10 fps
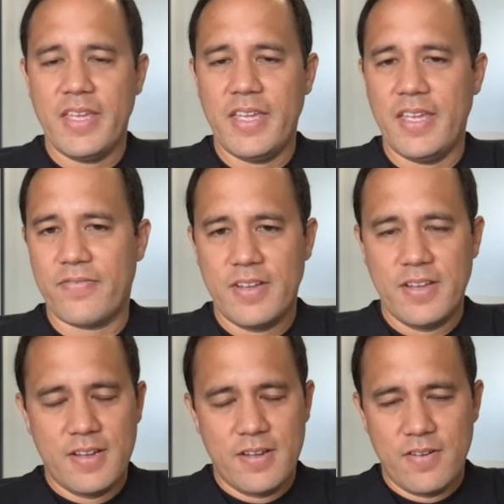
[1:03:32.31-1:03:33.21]
If,
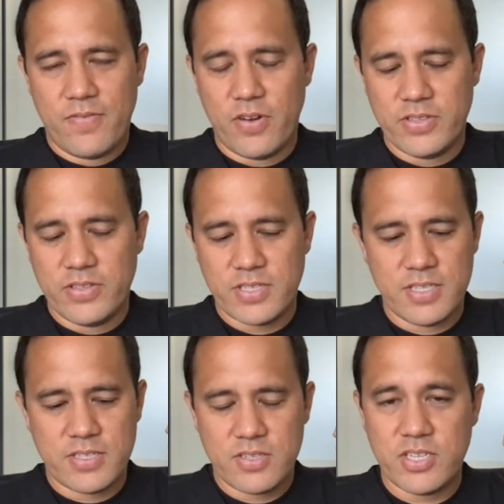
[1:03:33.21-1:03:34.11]
for
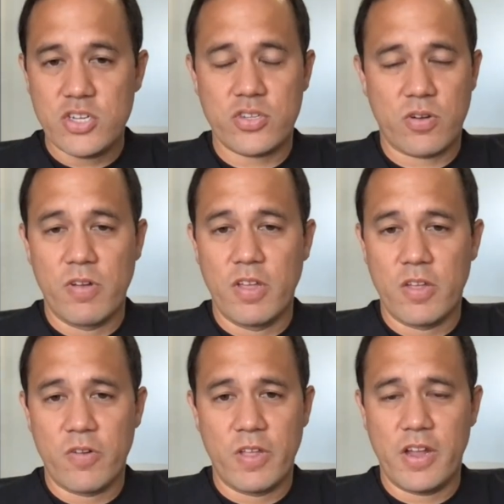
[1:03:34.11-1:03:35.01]
instance, seizures are
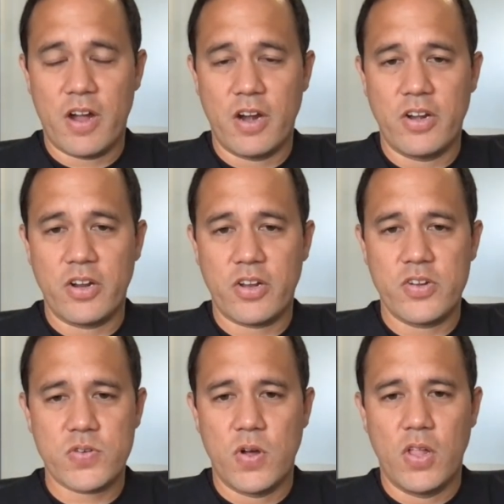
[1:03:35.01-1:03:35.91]
really, really hard to
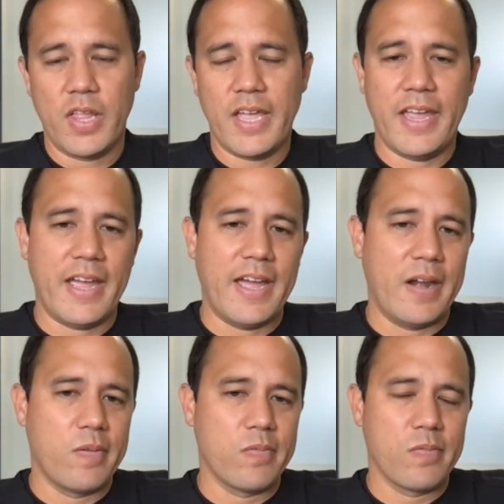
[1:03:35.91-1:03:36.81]
control
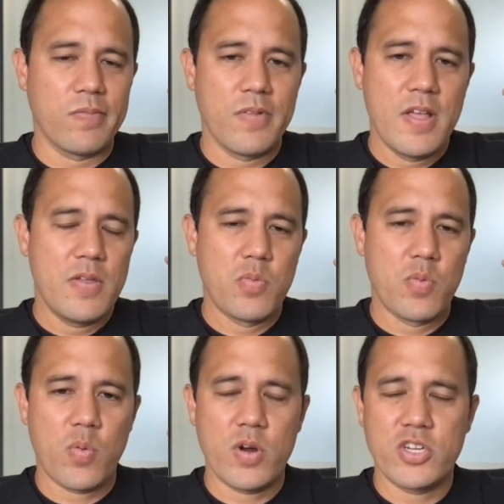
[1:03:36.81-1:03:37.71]
and
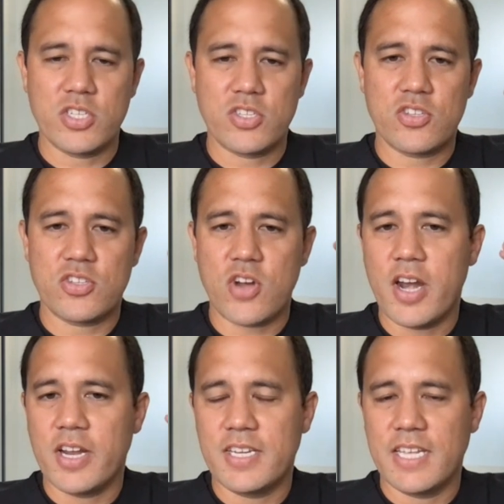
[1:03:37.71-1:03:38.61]
we're just
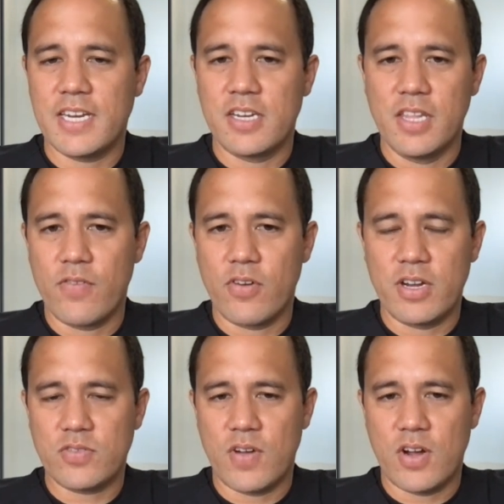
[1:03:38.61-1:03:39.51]
starting to get into
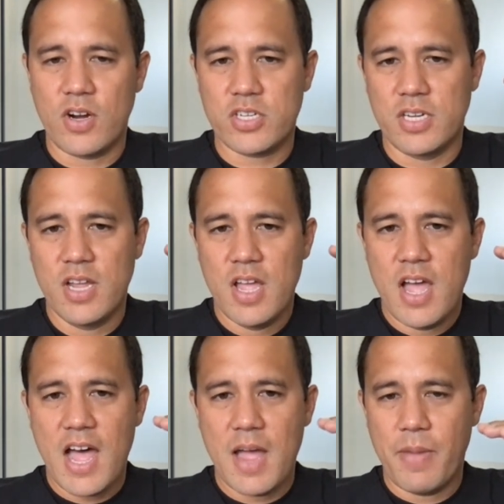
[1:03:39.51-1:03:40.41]
liver dysfunction,
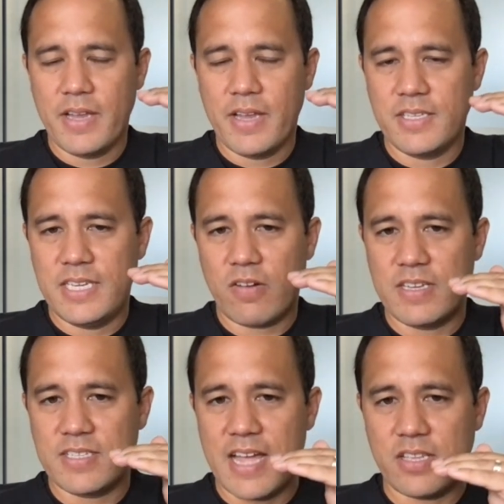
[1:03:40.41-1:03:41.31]
I might
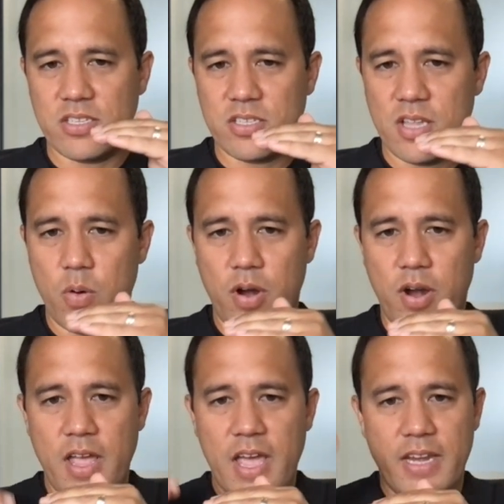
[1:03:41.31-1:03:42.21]
decrease that
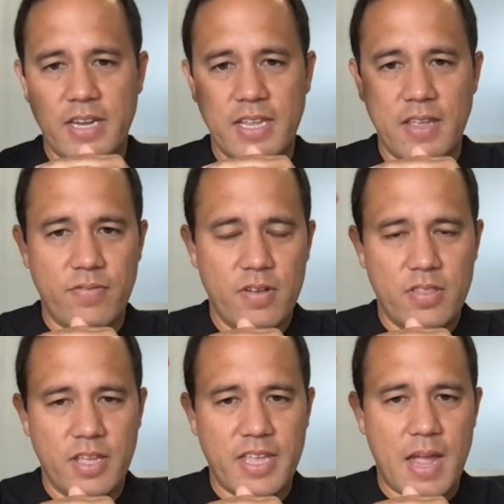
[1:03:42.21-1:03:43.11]
slower and give
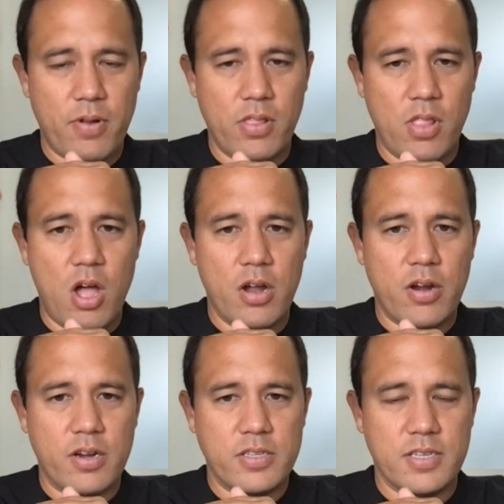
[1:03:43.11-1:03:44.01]
the Keppra
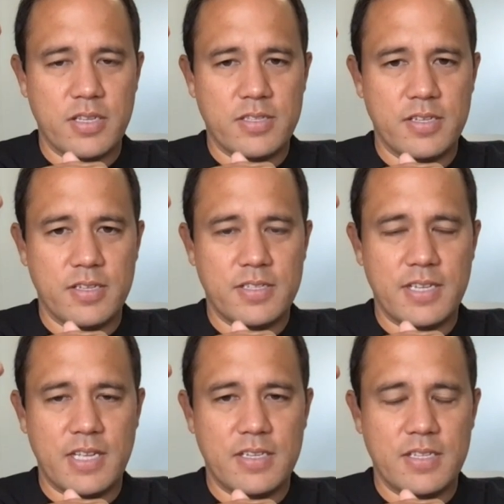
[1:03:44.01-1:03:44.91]
longer
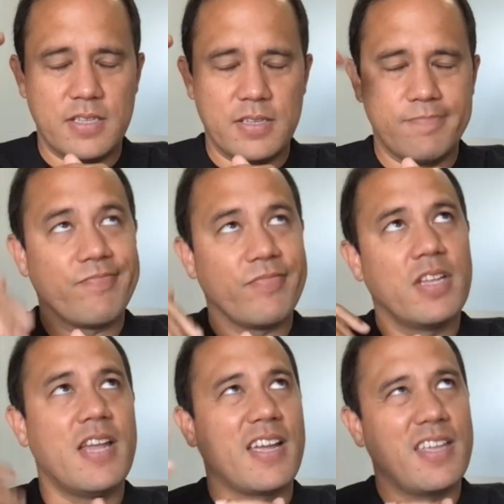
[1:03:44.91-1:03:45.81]
to get into the,
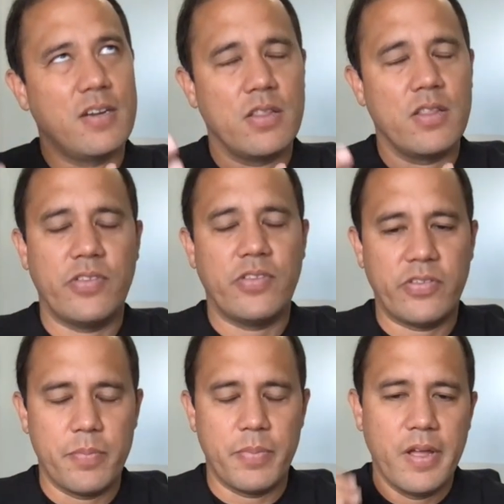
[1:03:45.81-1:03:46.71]
not get into the
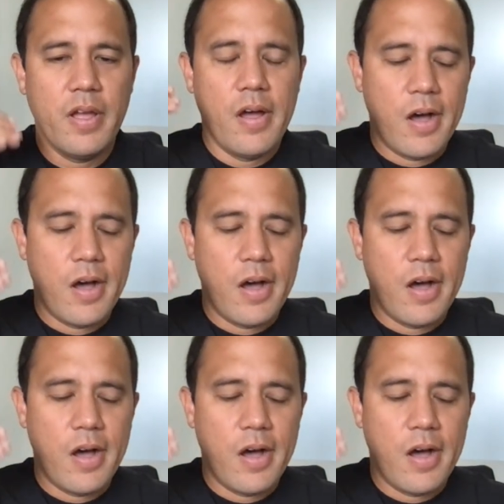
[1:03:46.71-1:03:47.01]
system, but